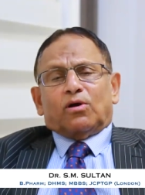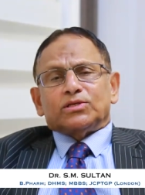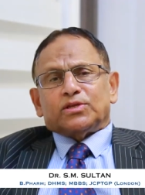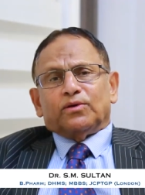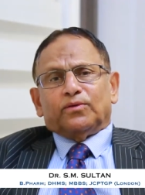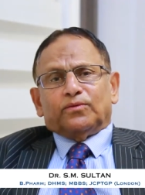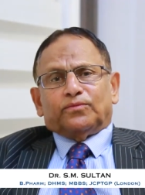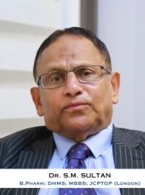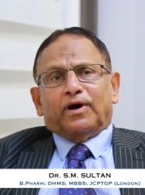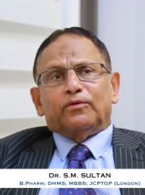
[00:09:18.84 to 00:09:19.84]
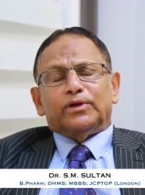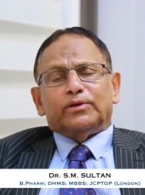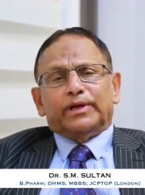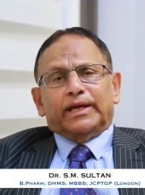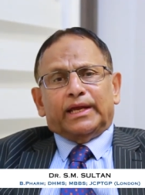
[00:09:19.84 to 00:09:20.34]
also found
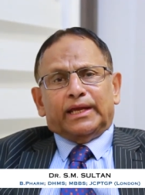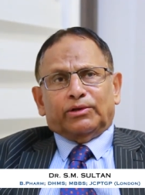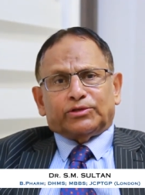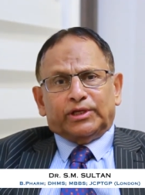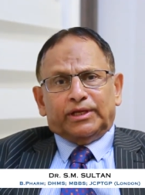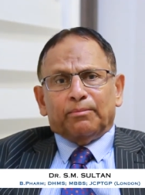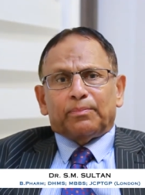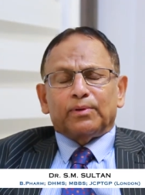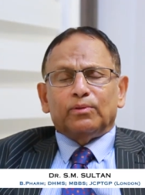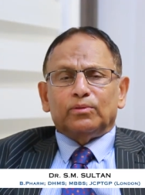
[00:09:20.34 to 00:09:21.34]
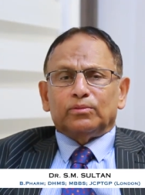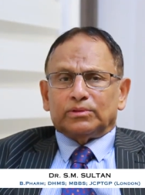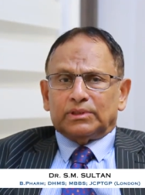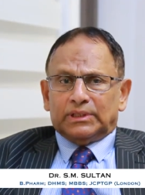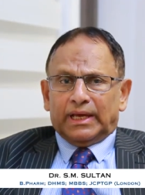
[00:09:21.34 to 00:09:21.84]
to
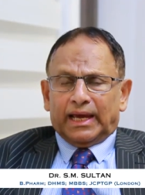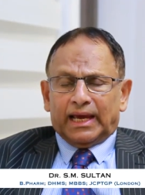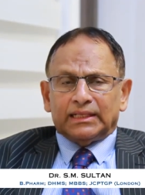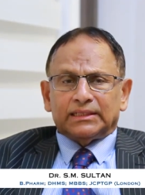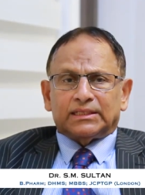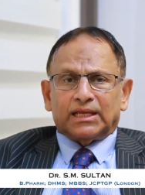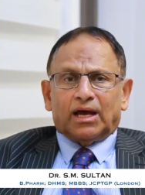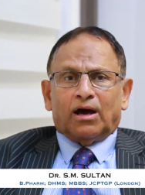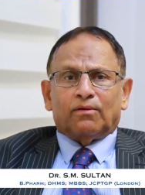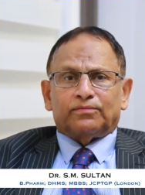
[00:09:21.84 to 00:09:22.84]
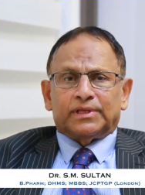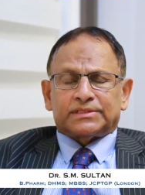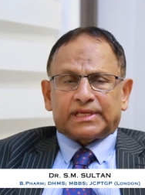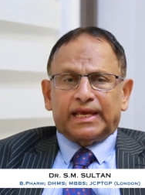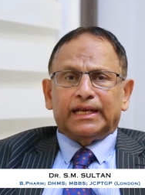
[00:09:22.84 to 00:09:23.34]
improve the health of the
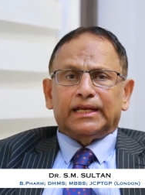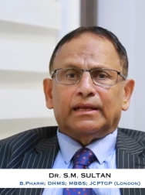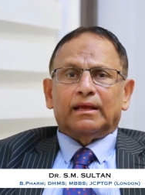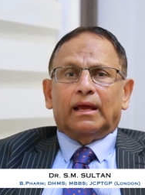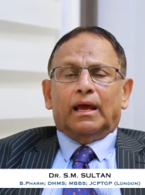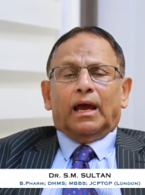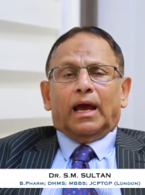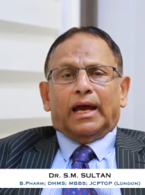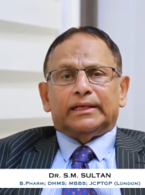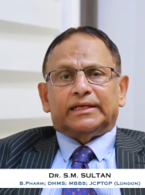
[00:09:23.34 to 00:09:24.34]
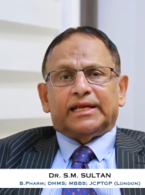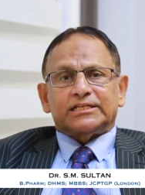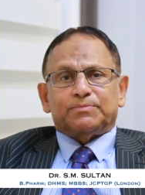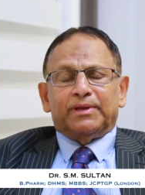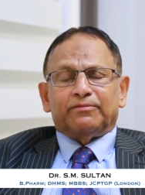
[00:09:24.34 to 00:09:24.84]
skin, and it
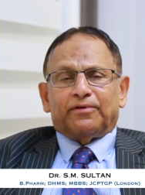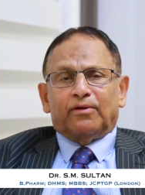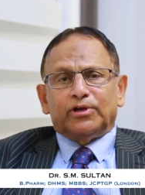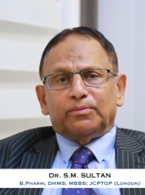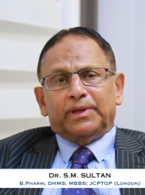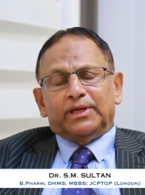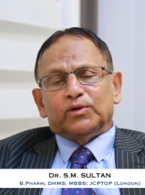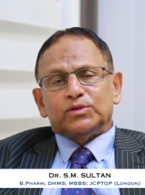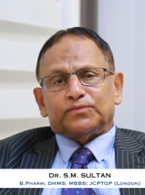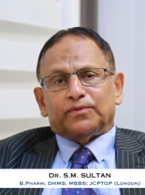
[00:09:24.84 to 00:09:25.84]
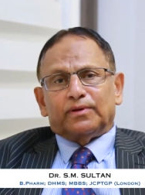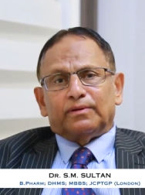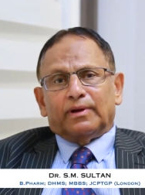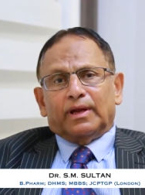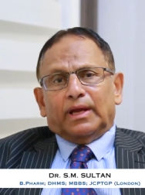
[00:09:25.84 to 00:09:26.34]
has been found to be useful
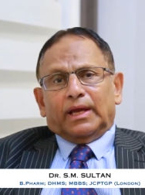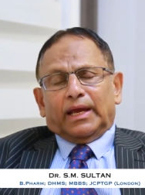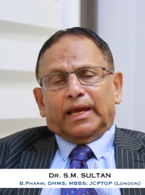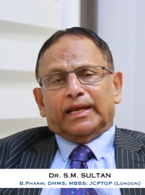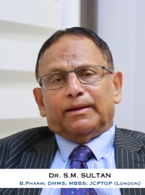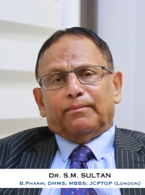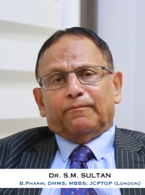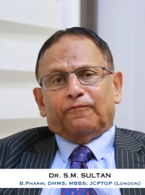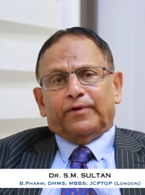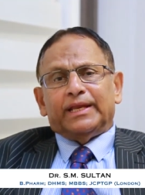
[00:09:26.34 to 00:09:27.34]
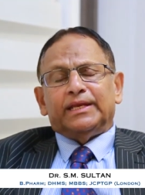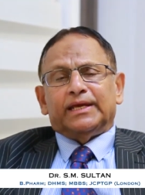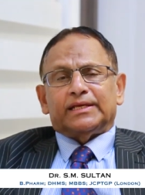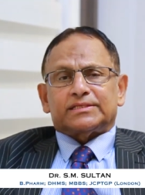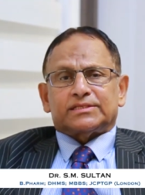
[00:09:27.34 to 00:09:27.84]
in
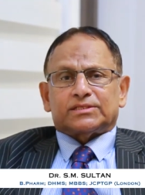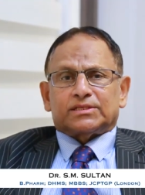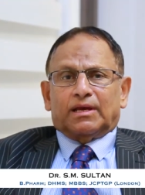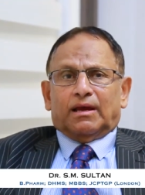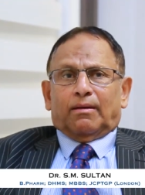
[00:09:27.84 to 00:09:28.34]
various